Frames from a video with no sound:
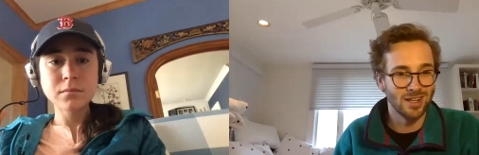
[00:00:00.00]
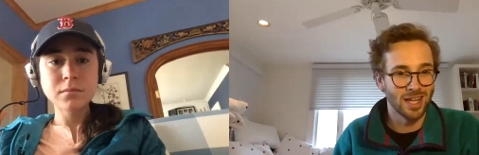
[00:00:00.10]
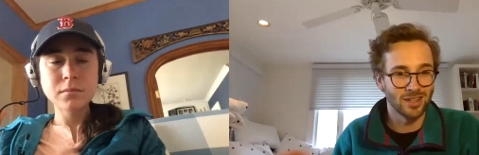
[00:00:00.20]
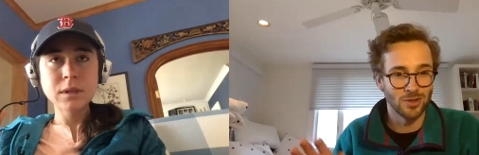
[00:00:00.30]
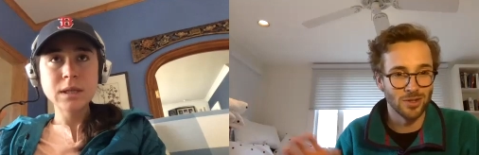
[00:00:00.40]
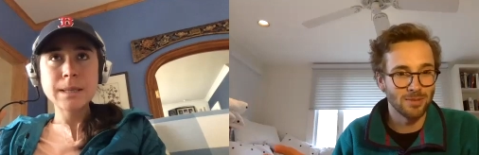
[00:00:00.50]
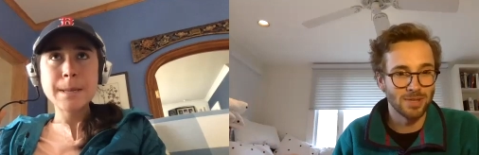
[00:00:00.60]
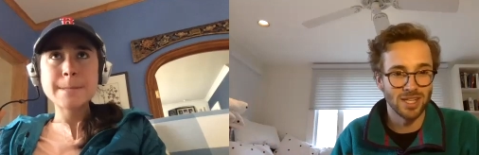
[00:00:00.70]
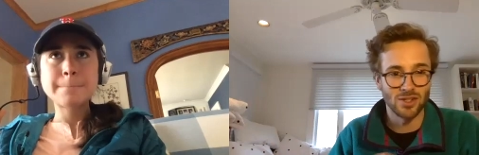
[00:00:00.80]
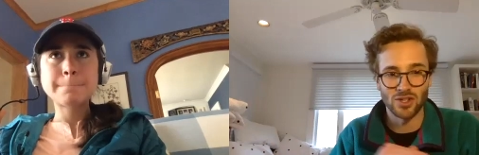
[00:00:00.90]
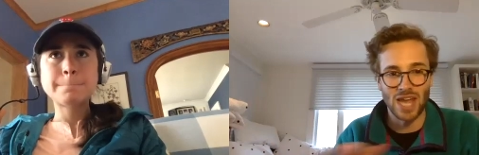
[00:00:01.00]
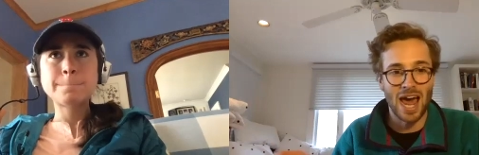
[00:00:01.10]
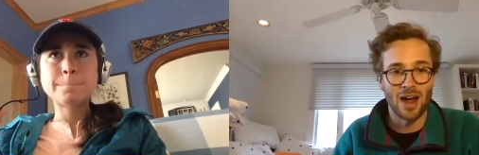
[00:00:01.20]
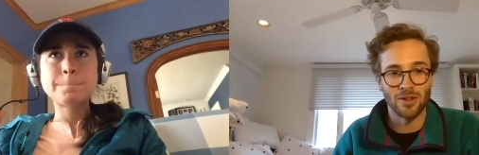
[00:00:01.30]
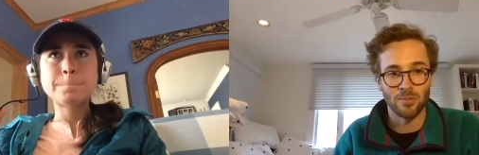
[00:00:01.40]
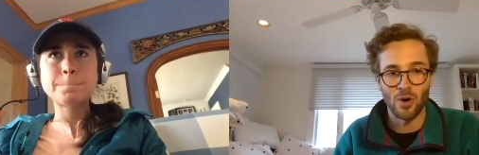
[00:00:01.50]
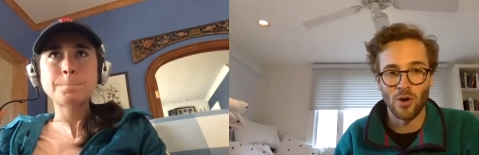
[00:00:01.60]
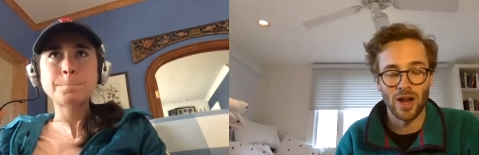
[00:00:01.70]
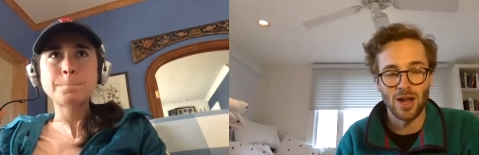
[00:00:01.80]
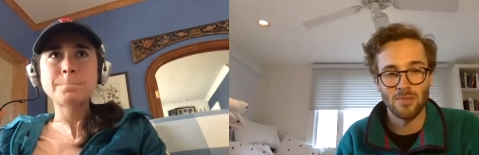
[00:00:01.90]
Speaker 1: like those types of things are just out of the
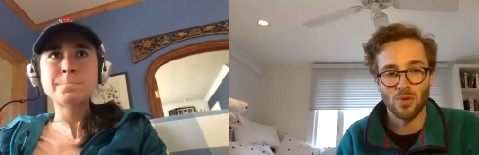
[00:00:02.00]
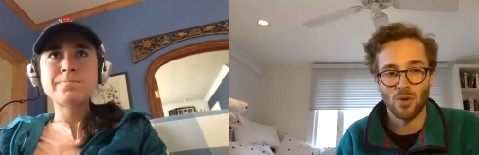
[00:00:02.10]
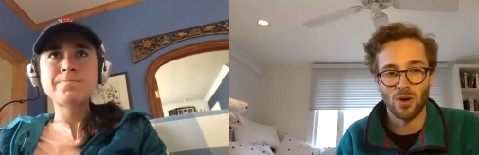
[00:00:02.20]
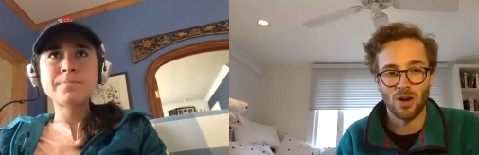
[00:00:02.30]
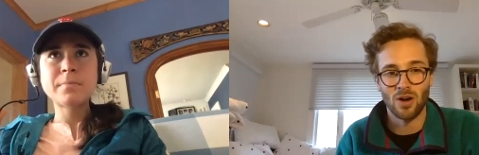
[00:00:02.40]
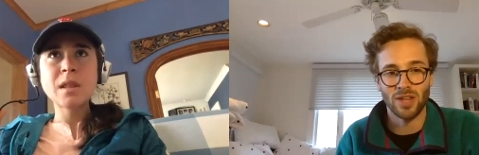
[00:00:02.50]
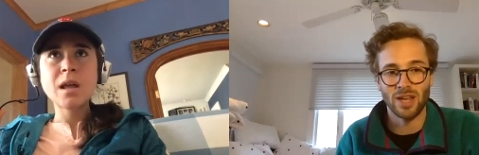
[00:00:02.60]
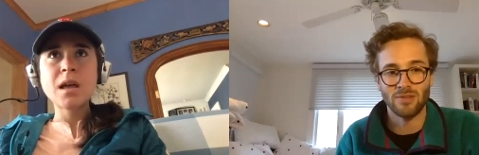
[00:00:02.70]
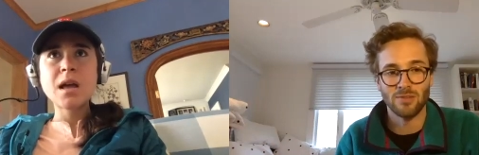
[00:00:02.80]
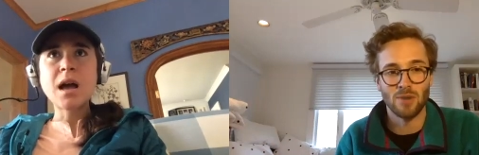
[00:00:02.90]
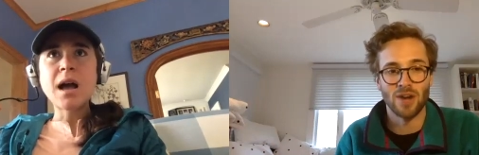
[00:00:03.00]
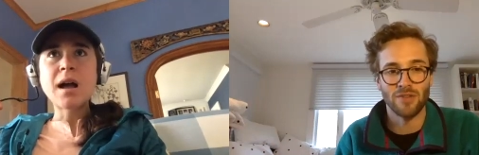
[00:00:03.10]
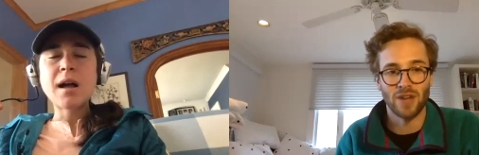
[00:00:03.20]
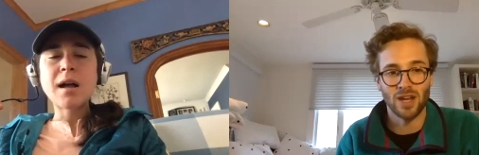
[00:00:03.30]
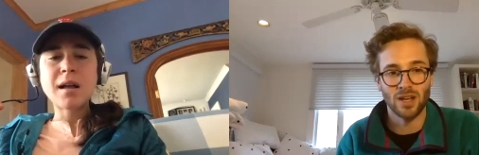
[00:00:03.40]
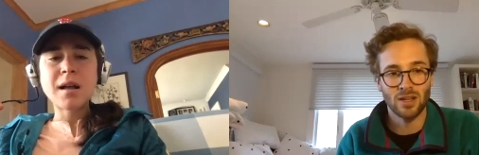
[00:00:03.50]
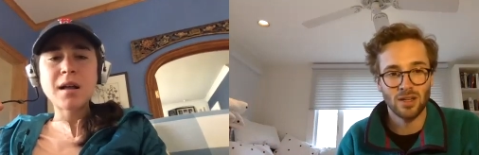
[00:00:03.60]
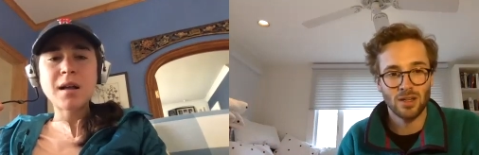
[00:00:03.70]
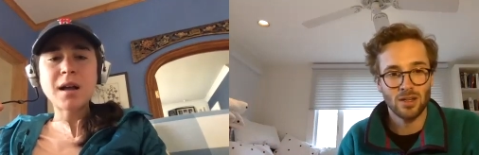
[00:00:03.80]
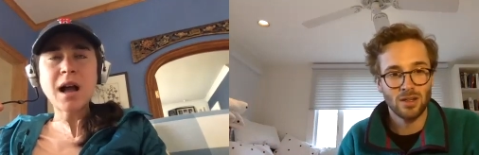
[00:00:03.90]
program mm. or are they modified
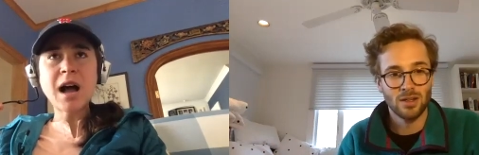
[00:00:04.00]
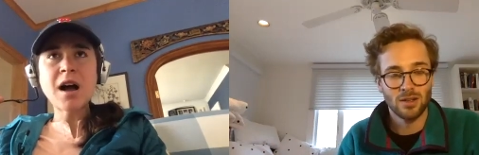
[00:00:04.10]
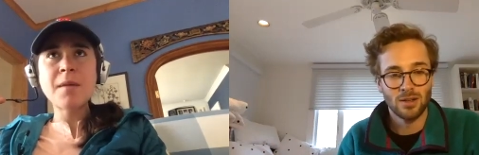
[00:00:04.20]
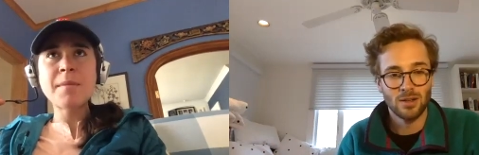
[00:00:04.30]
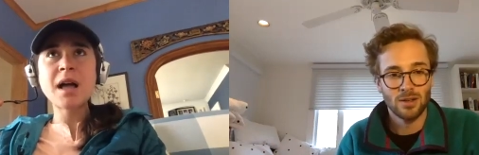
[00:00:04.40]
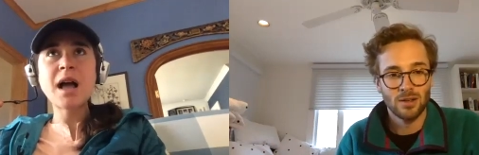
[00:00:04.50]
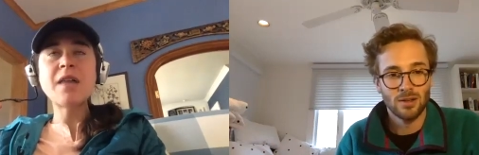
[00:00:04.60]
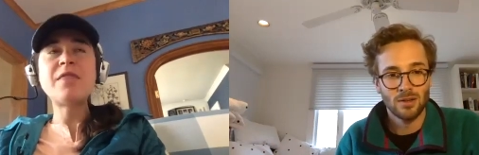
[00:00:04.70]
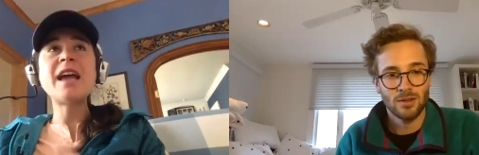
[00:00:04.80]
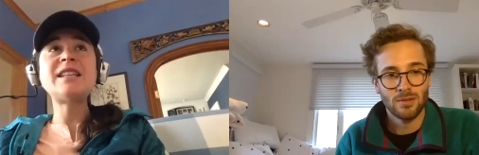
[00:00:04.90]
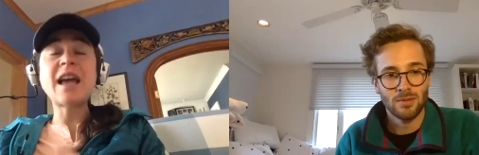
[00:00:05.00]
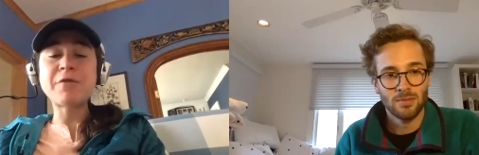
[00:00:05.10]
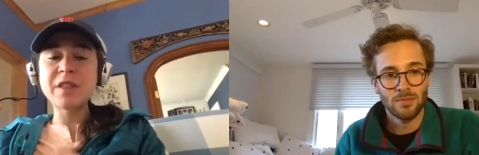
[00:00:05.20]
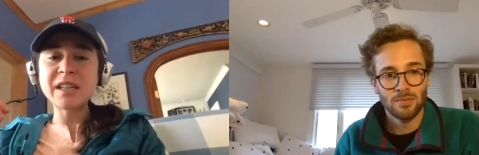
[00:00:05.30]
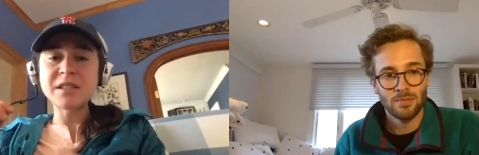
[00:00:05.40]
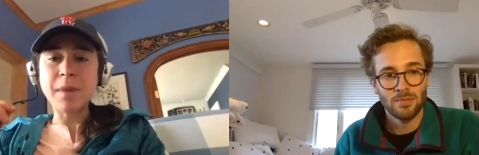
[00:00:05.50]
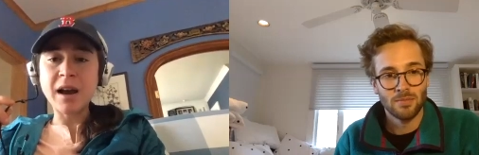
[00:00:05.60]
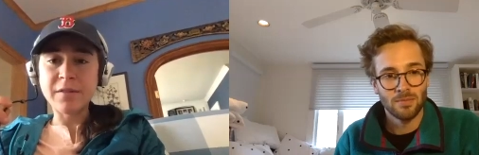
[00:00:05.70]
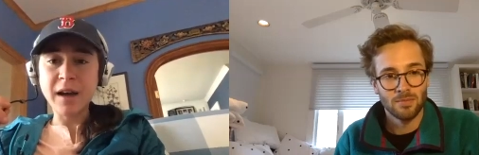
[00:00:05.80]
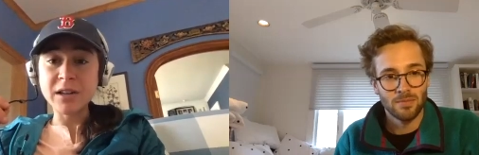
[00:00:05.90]
Speaker 2: um it, everything's
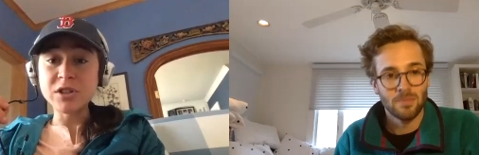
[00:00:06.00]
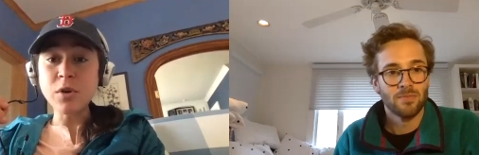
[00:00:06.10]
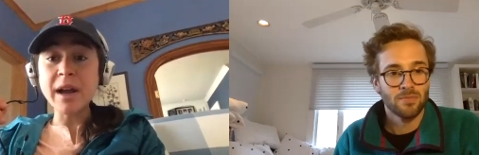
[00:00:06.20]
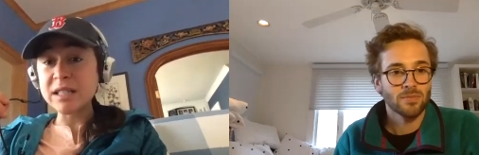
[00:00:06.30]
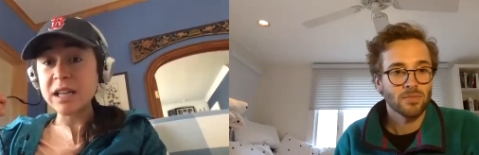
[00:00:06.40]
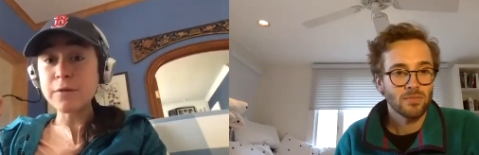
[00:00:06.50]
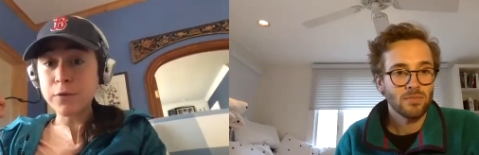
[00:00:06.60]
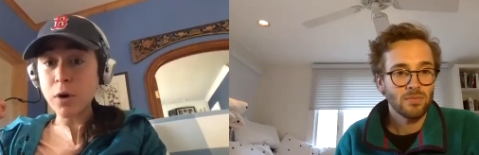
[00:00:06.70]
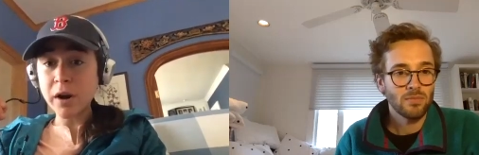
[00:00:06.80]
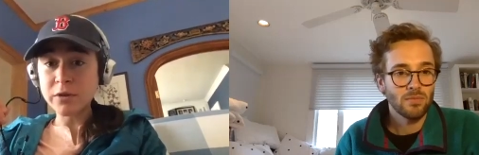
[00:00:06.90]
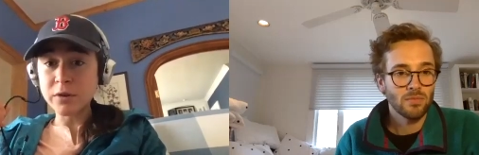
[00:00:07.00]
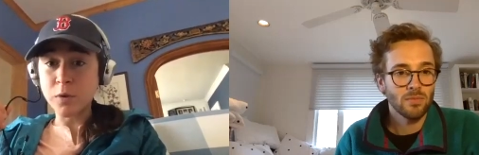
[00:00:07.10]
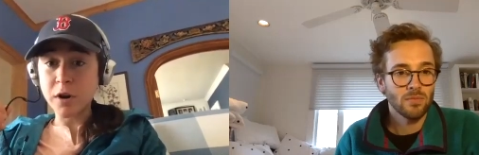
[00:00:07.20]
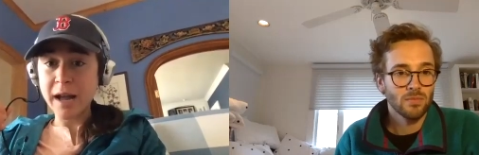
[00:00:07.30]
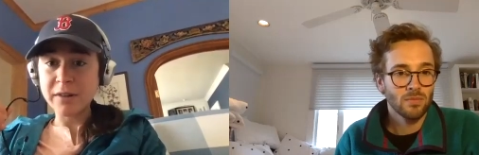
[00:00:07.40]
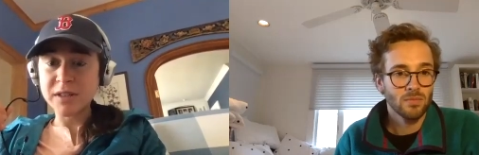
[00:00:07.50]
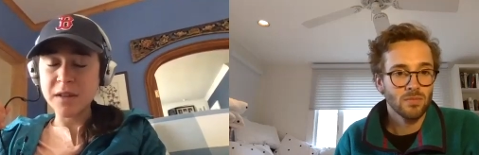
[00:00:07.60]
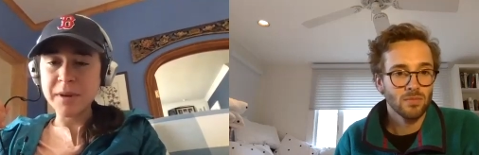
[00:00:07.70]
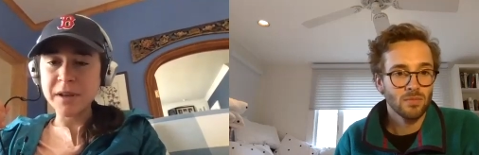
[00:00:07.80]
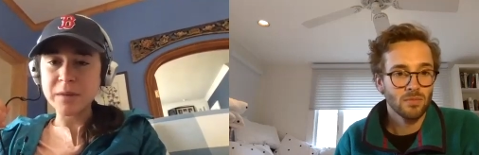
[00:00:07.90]
modified so i did 400 workouts in
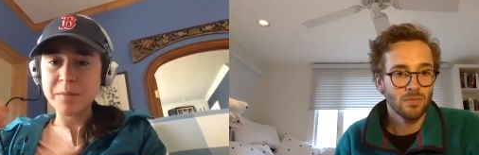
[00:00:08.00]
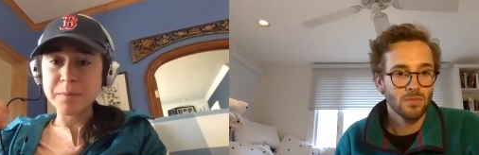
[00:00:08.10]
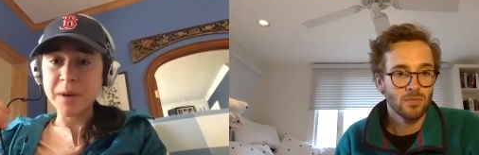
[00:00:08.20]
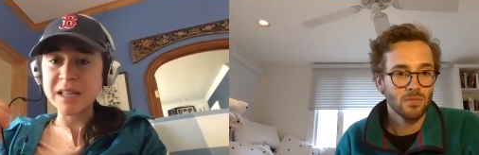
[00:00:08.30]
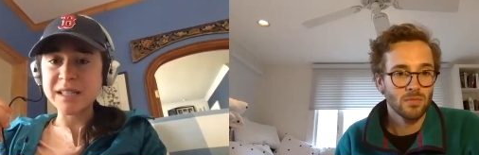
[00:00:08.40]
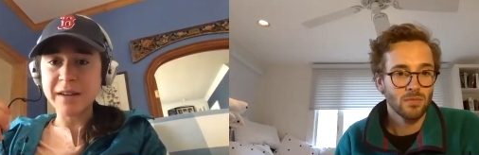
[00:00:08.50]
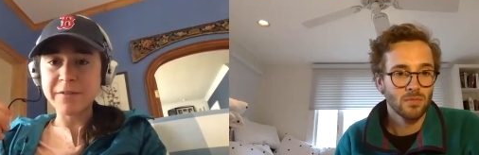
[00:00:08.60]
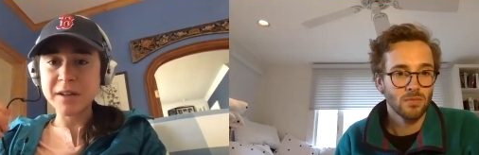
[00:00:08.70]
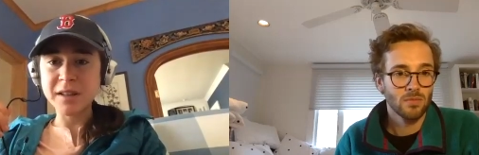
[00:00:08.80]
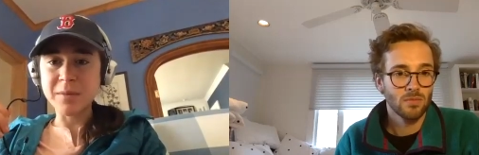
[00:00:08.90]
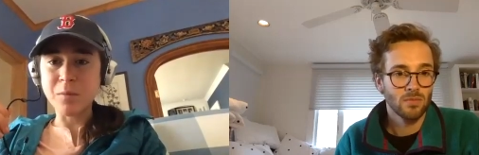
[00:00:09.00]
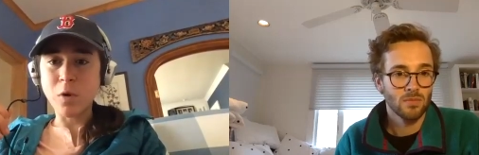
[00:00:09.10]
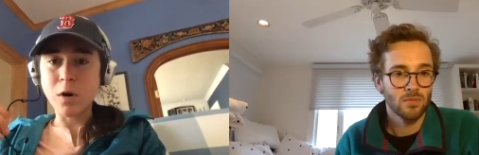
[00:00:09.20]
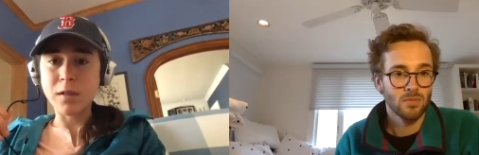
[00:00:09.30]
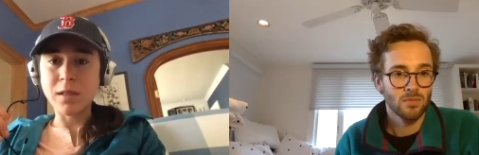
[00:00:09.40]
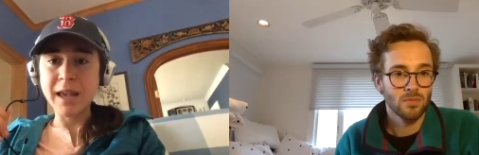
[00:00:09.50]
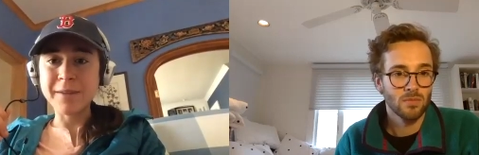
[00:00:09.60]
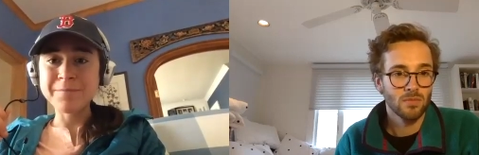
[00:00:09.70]
the build up but it's definitely more like